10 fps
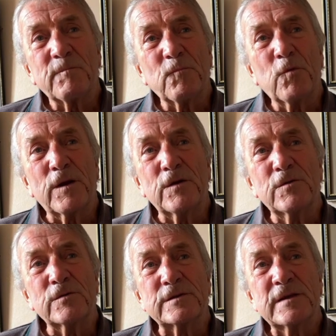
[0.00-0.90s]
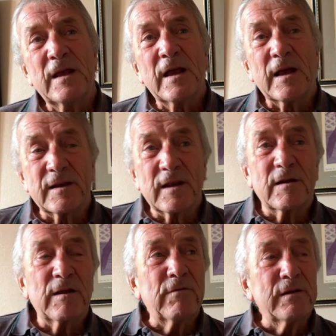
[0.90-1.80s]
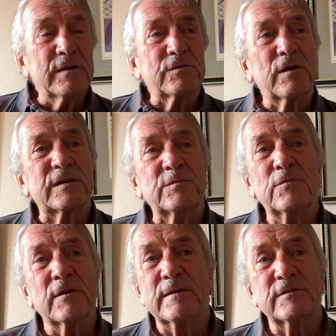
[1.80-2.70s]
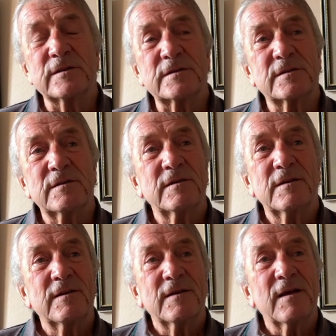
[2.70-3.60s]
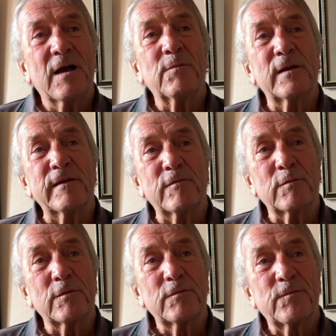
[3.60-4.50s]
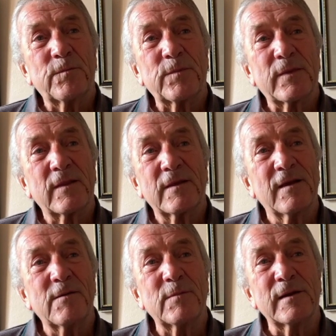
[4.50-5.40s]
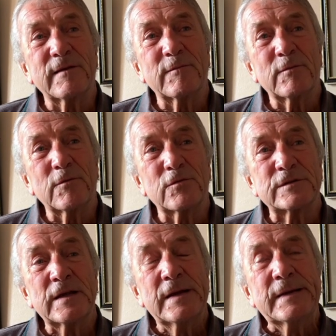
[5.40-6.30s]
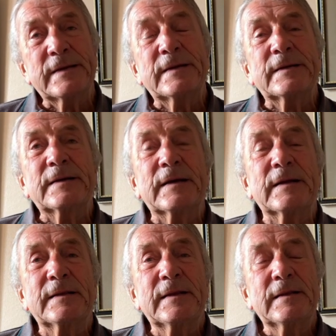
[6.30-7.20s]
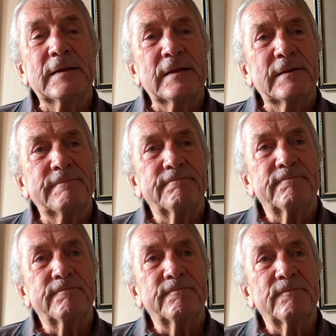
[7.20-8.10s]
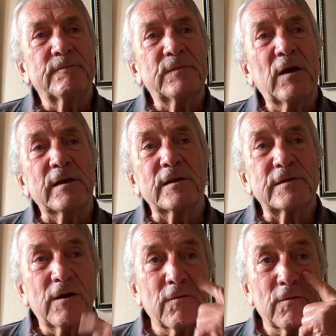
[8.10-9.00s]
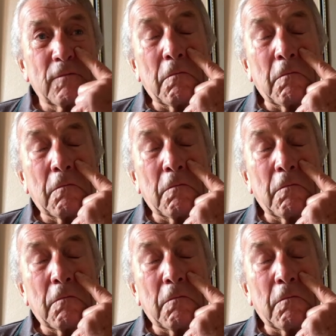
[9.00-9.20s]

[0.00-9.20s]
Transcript: What a horse! And I, rode him twice more, and he was just unbelievable, unbelievable horse. And then um, night nurse, oh